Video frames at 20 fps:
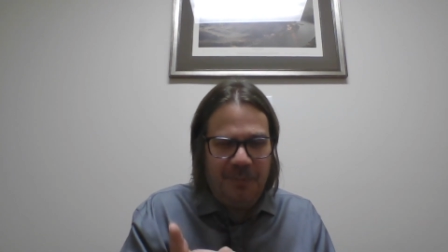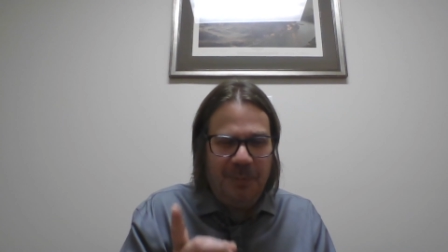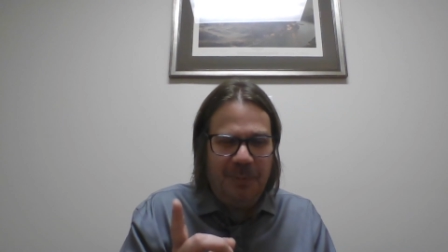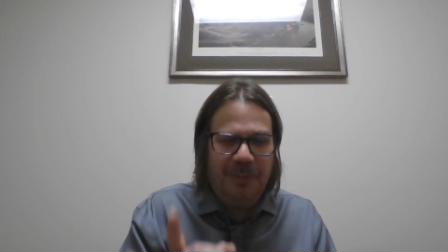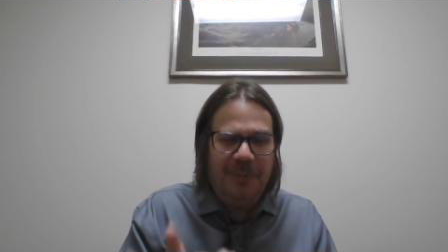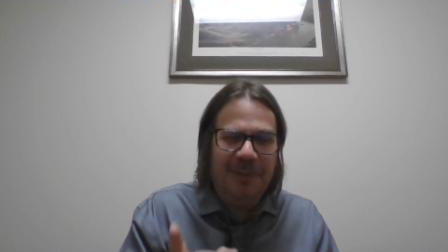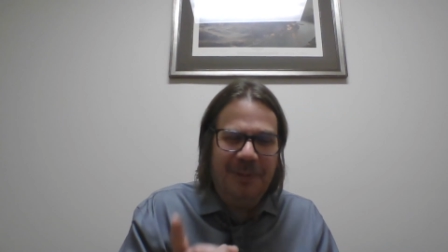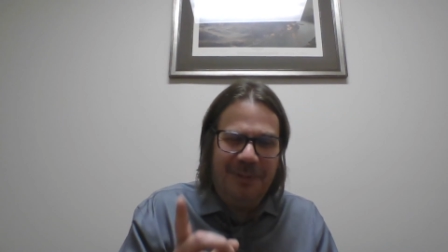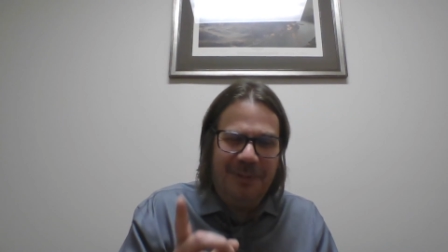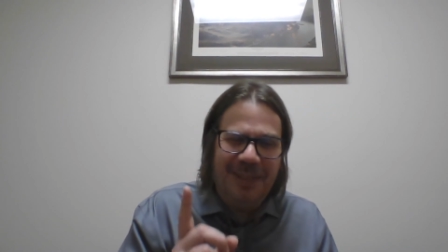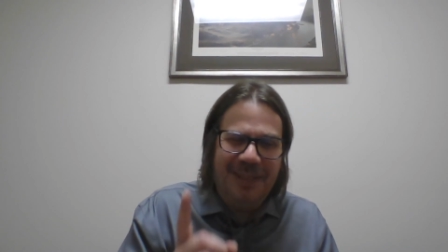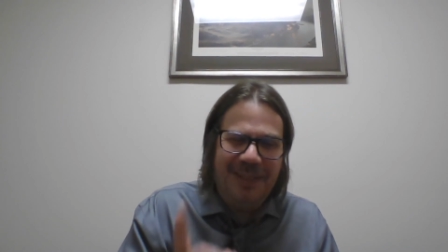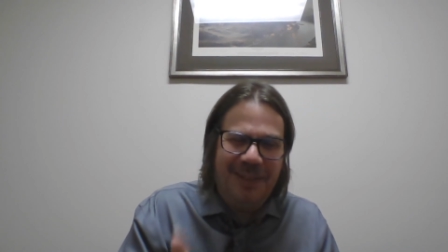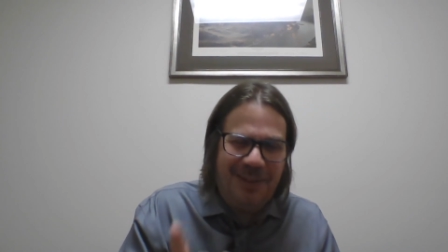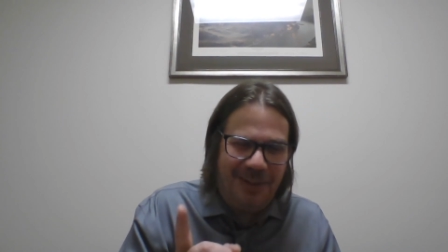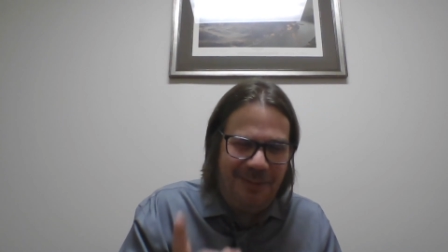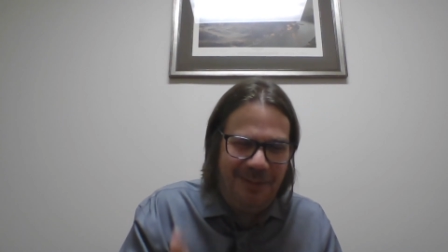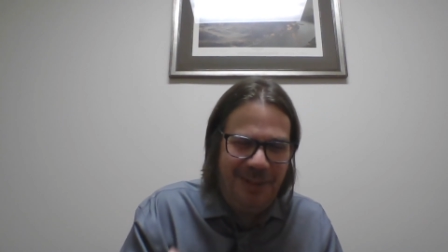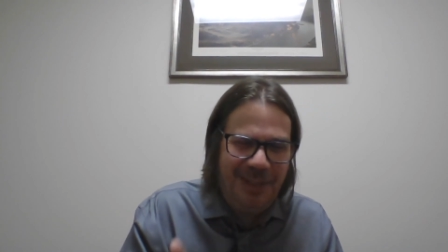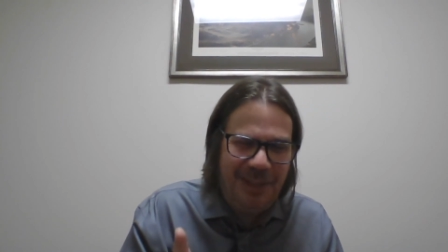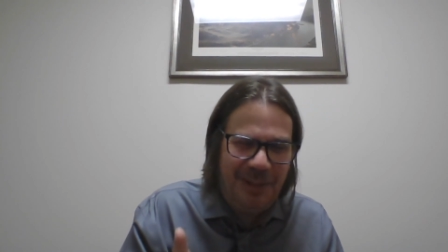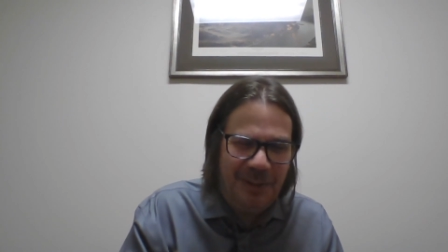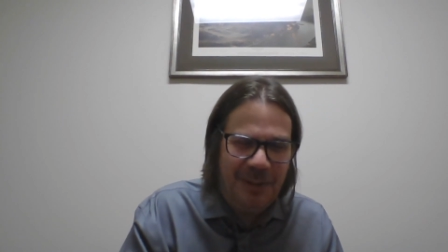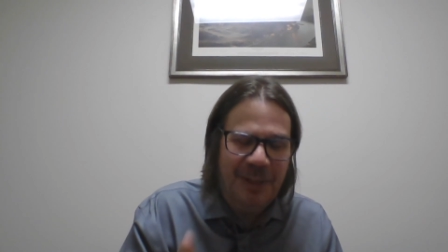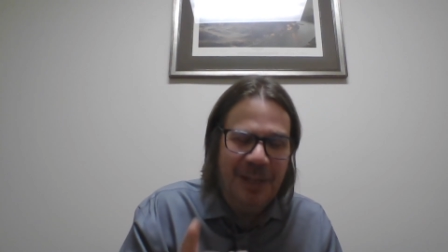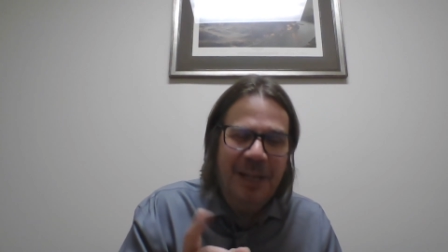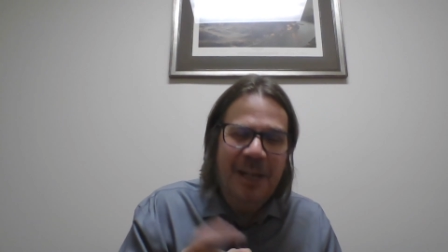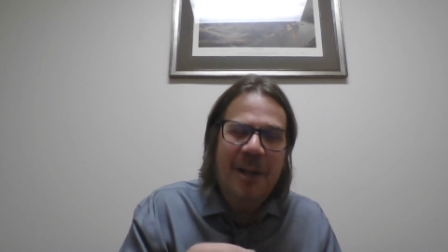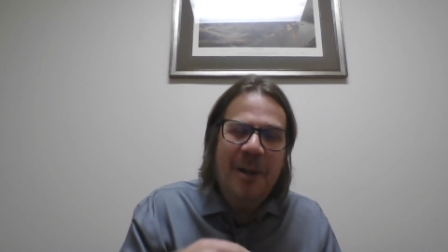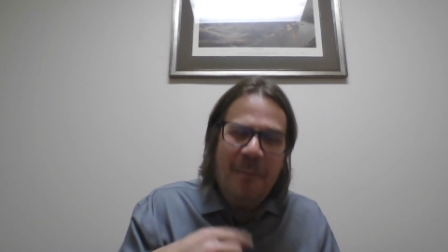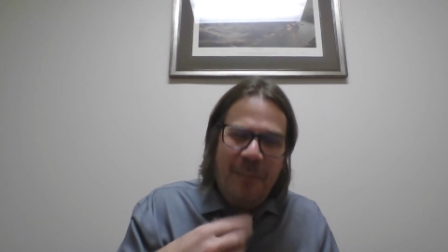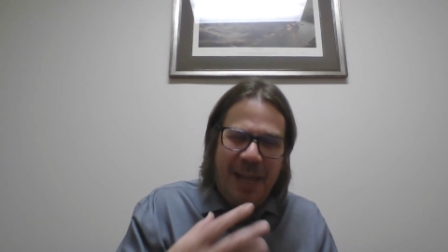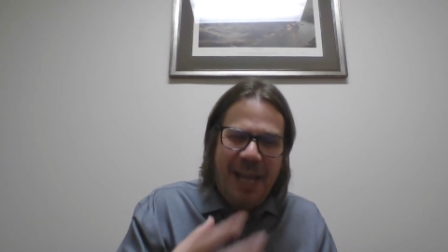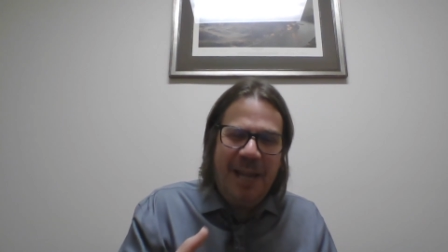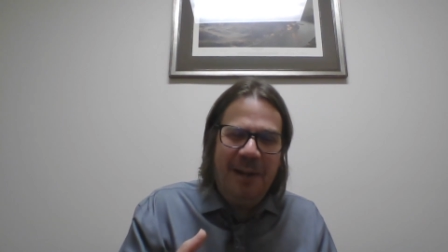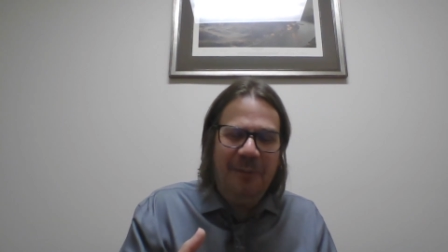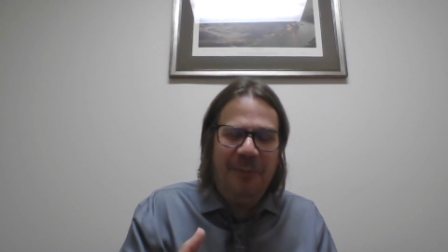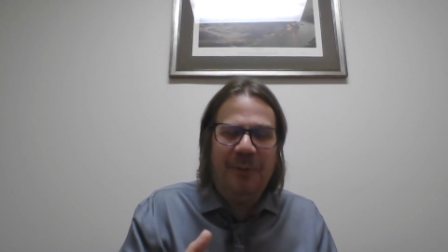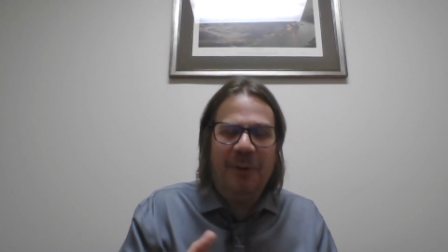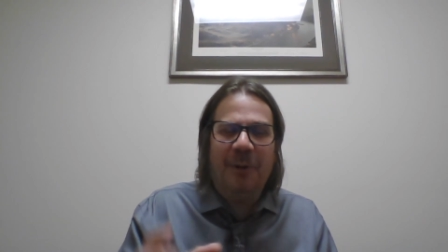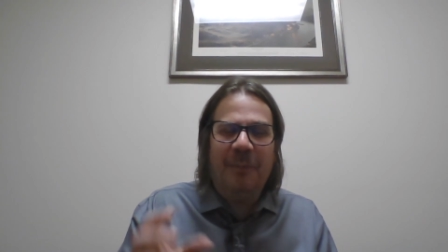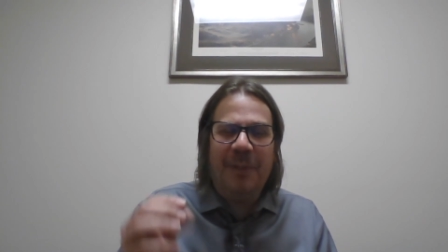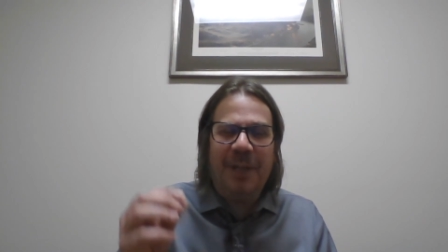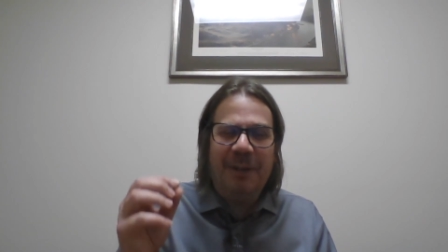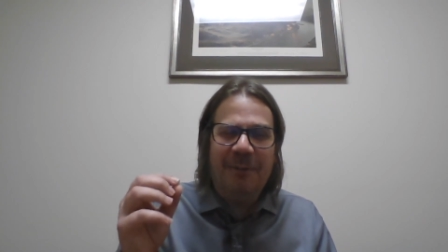was a real pain for me